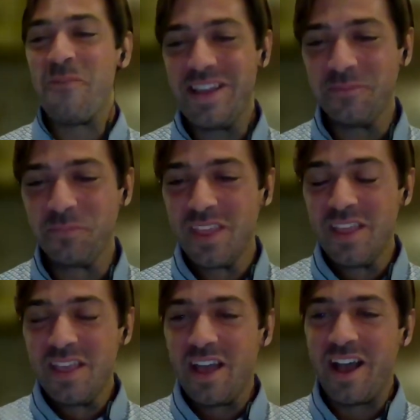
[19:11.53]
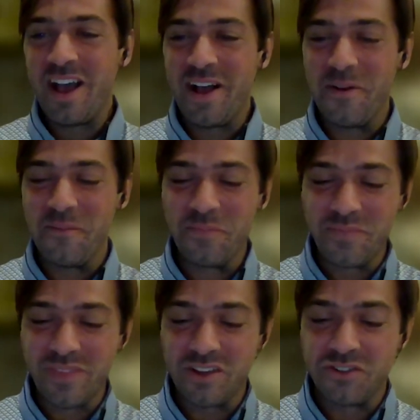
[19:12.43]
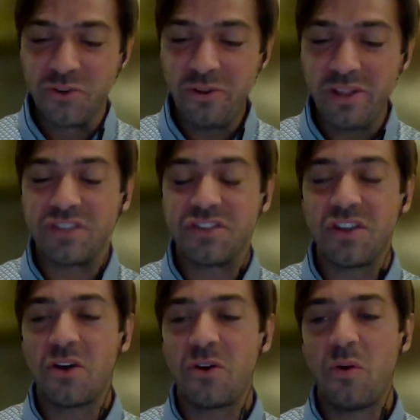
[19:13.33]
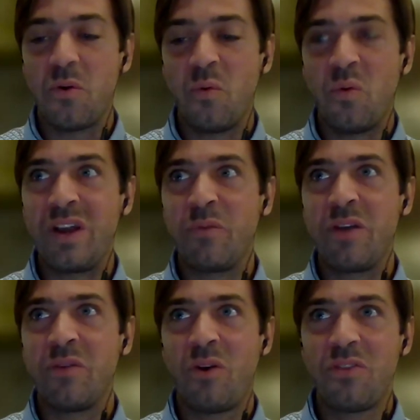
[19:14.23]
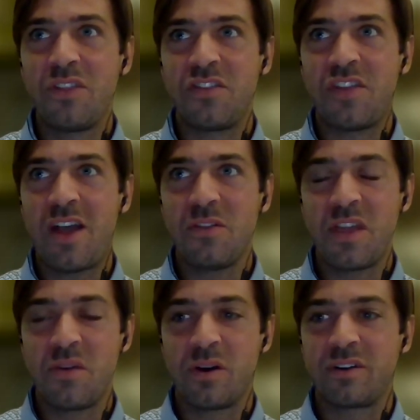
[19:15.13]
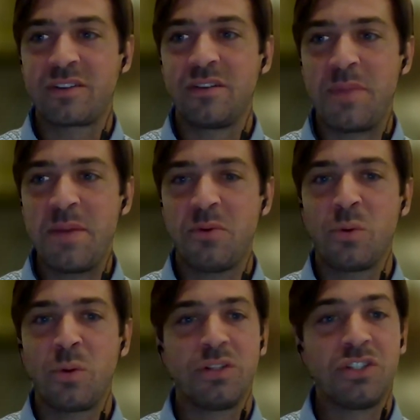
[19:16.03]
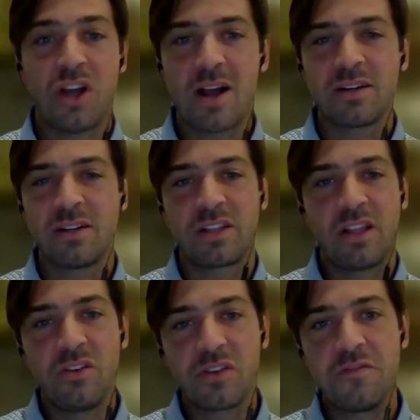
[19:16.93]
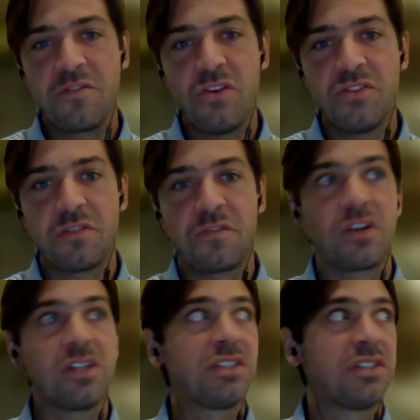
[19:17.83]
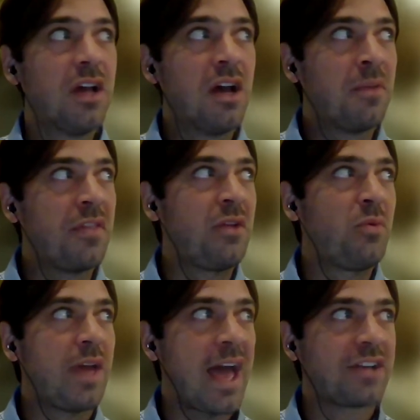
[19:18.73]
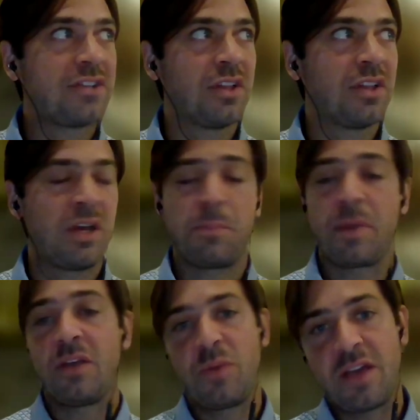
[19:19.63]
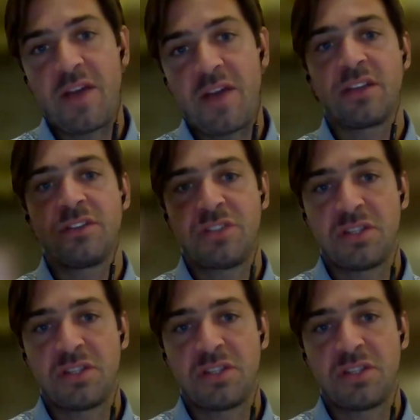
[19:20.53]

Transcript: I mean, truly. So when we rolled this out, people were shocked, but a little confused at first. But then we actually, and we have